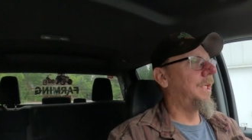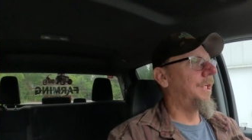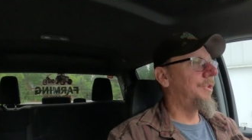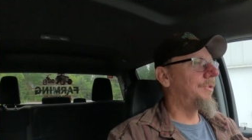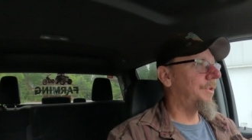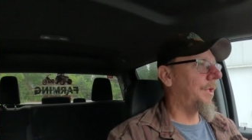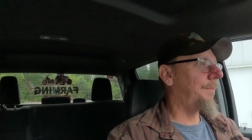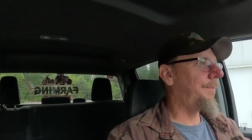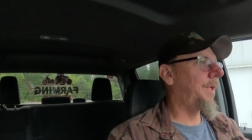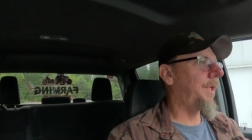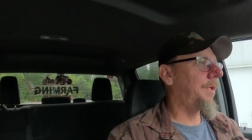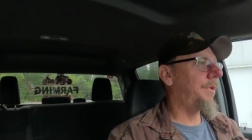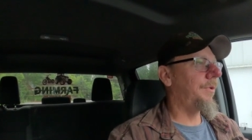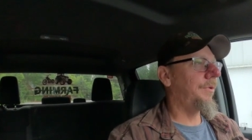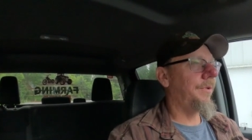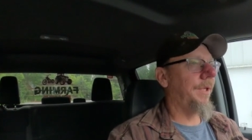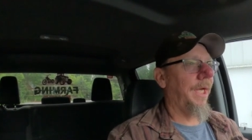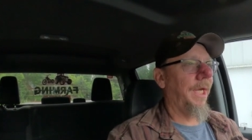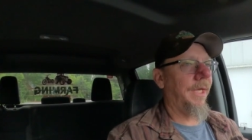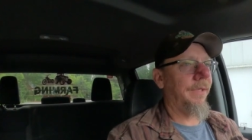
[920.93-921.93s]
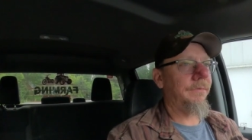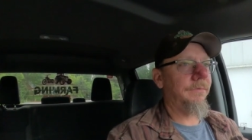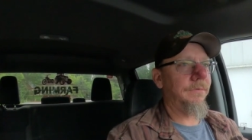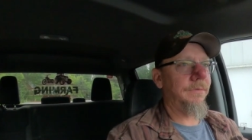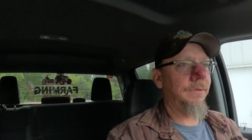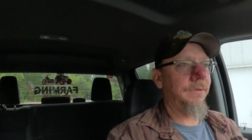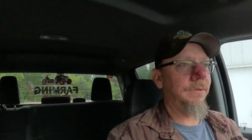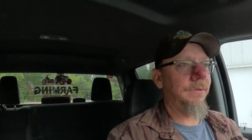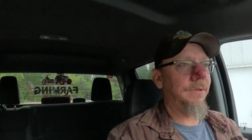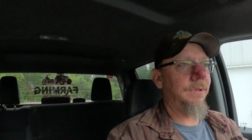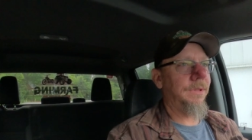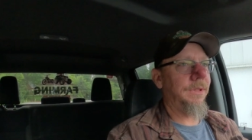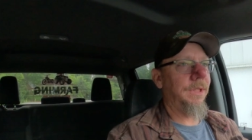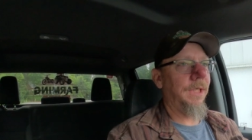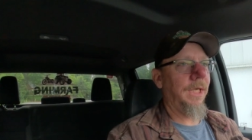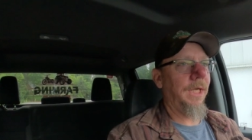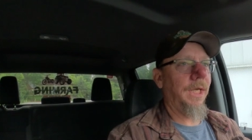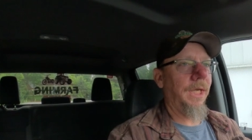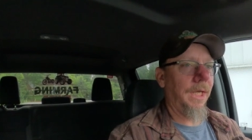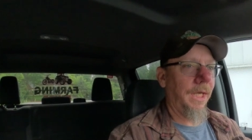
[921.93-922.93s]
So I'm going to do that,
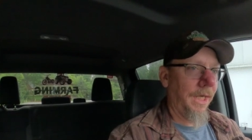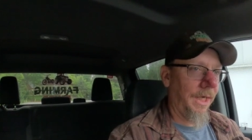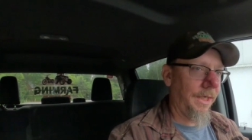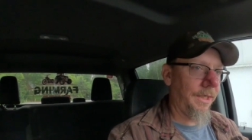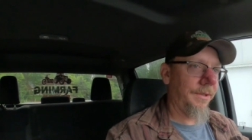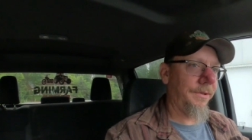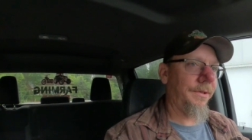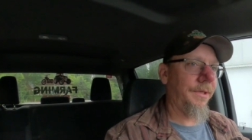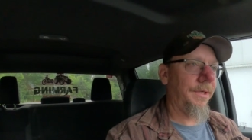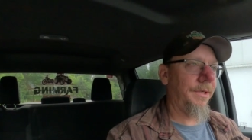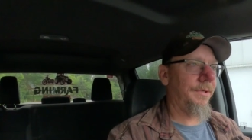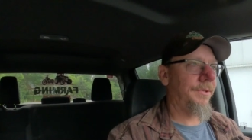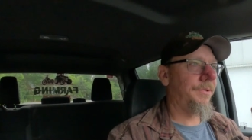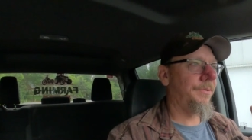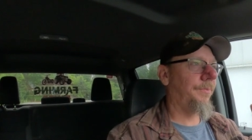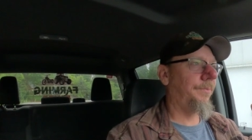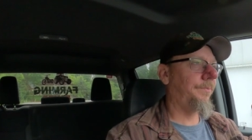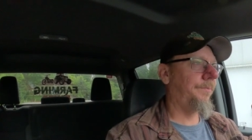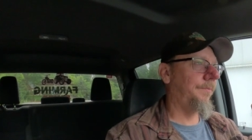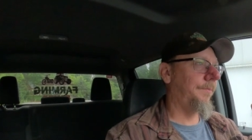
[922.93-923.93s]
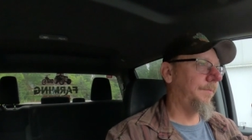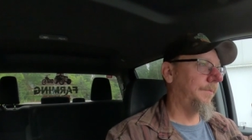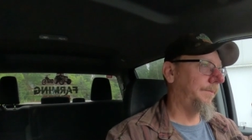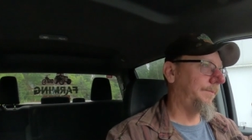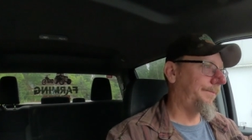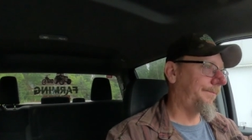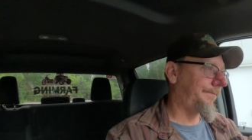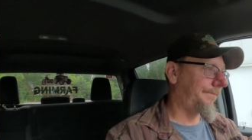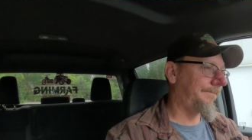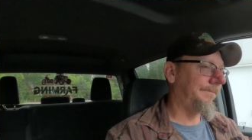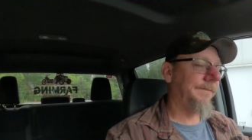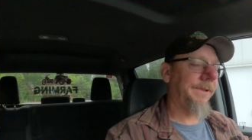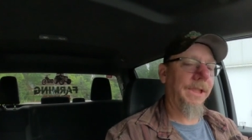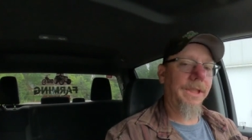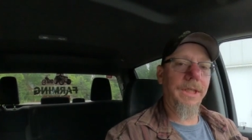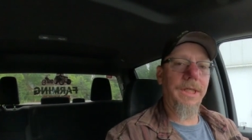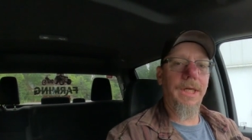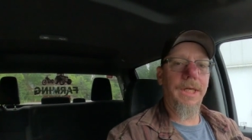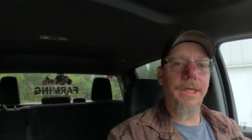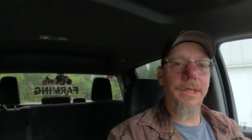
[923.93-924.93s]
edit this,
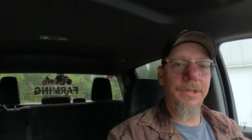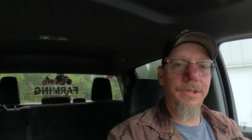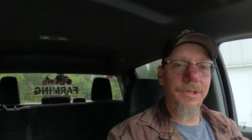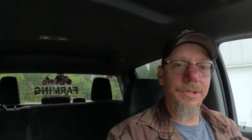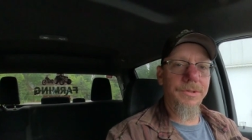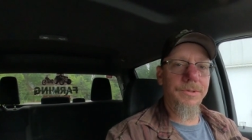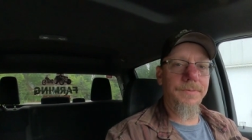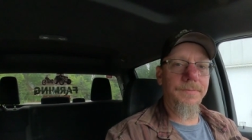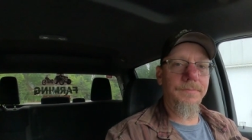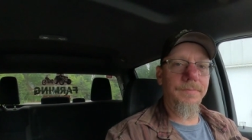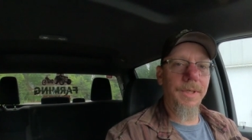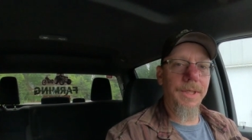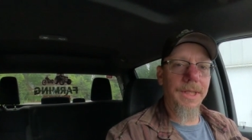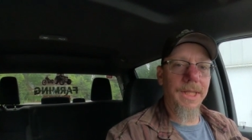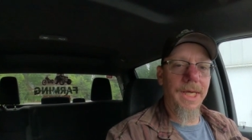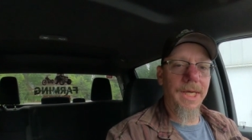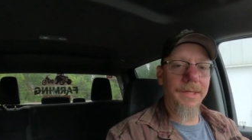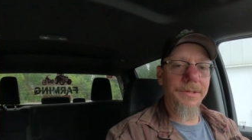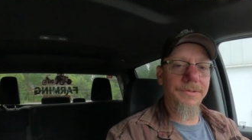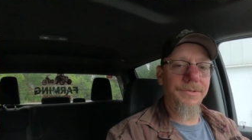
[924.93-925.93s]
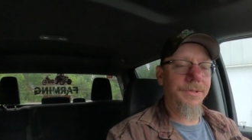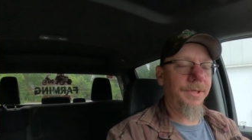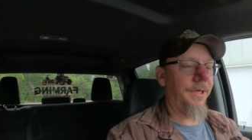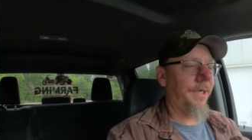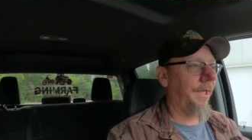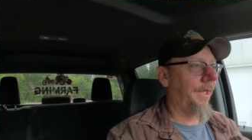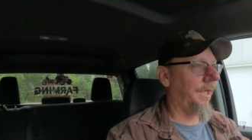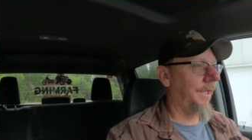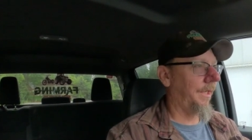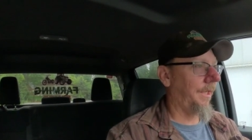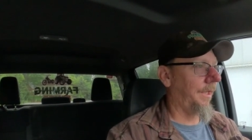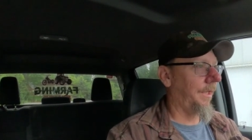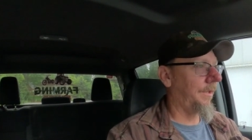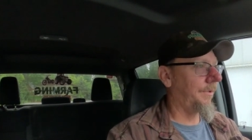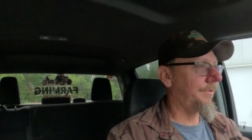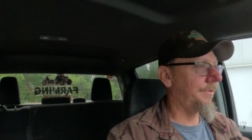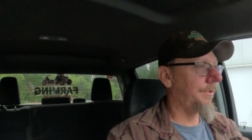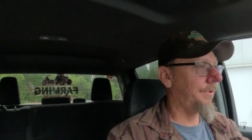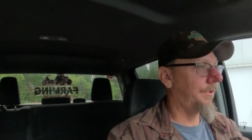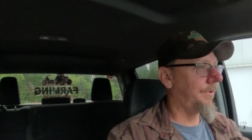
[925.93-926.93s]
and kind of just relax today, I
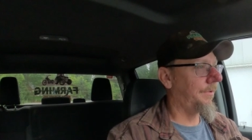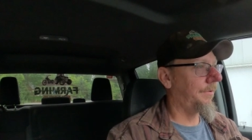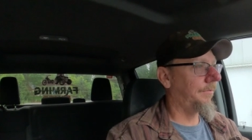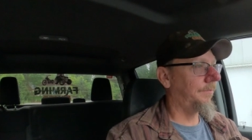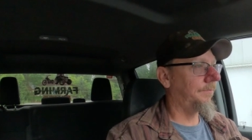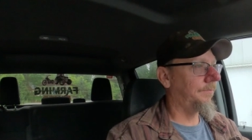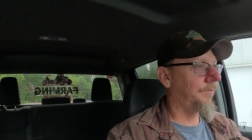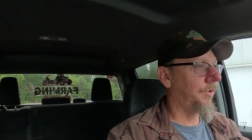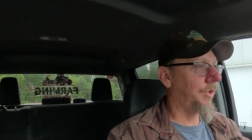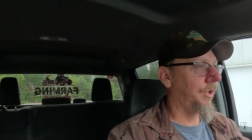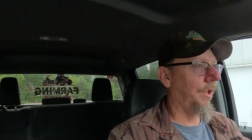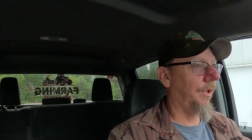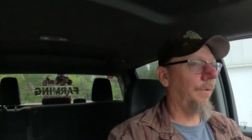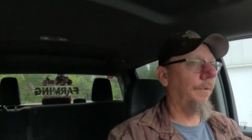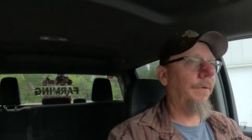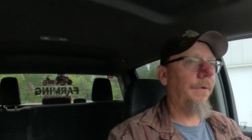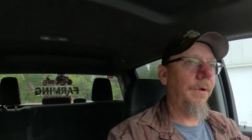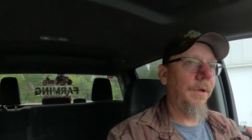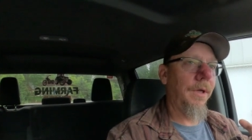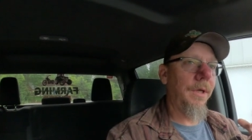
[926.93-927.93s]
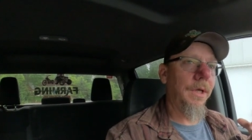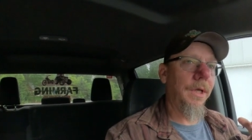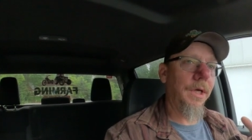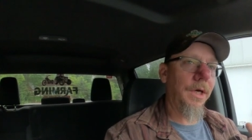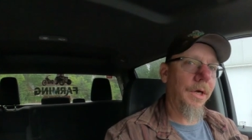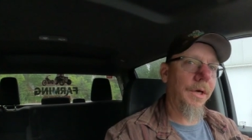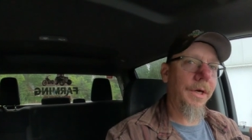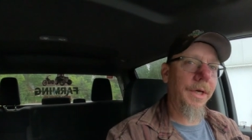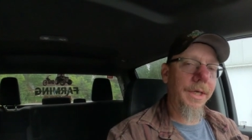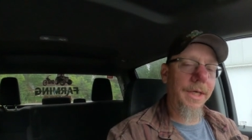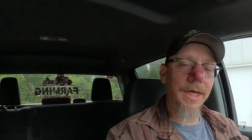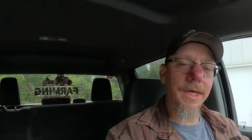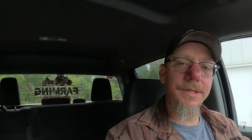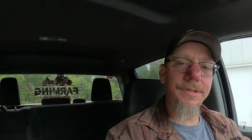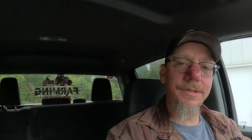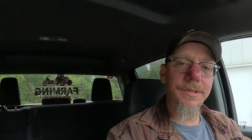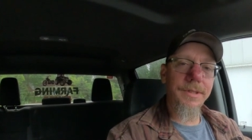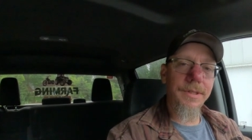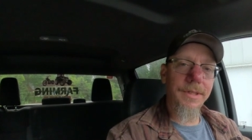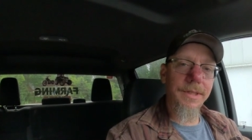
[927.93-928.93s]
guess. So, alright
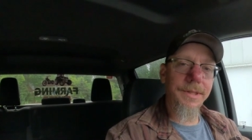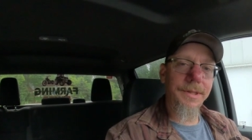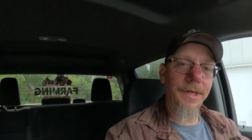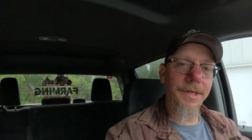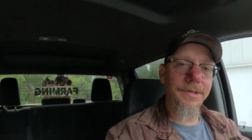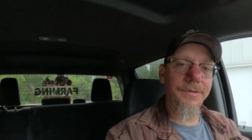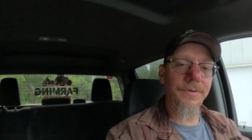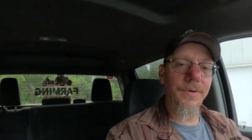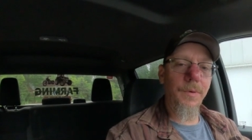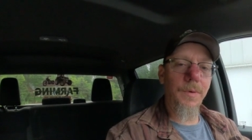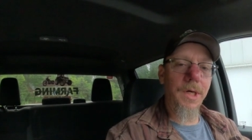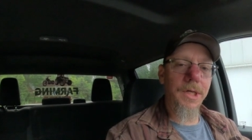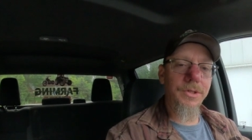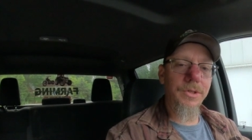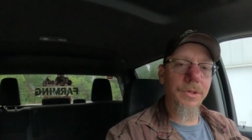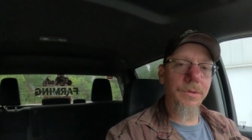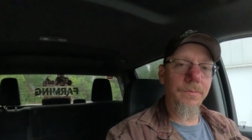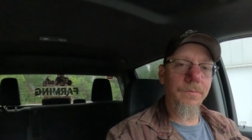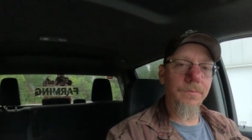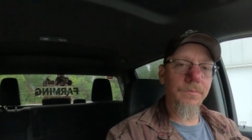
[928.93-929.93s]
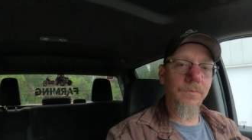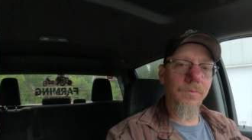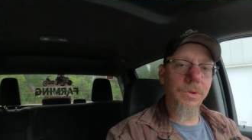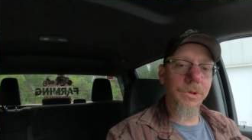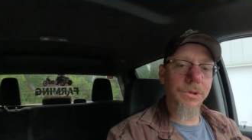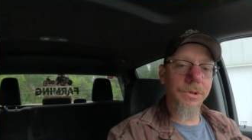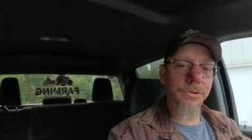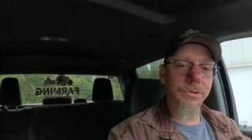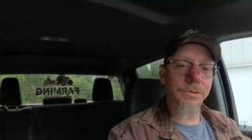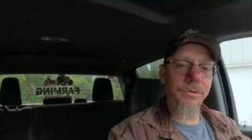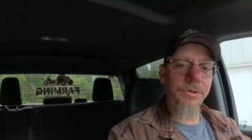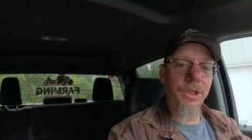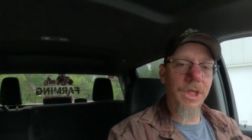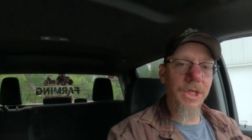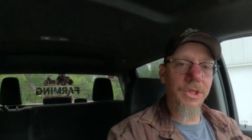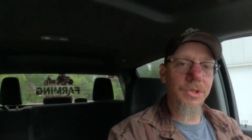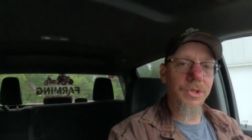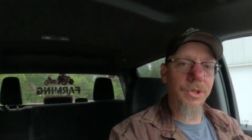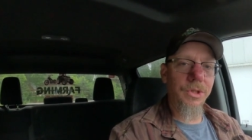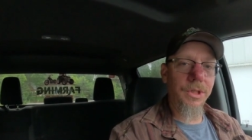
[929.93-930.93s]
guys, thanks for watching. We'll
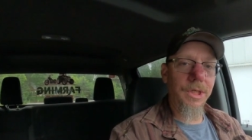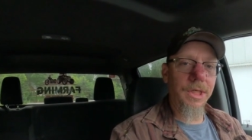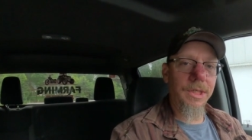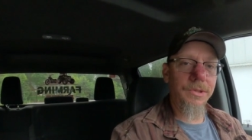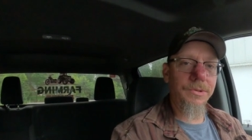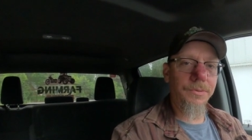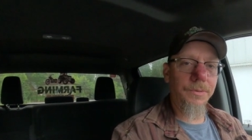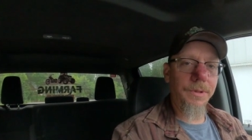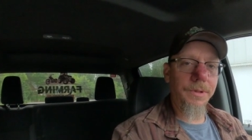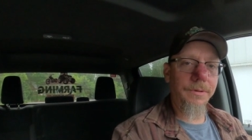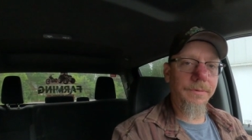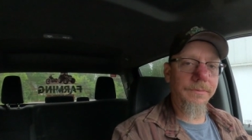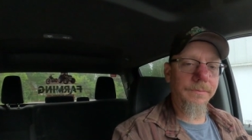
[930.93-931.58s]
catch you in the next one.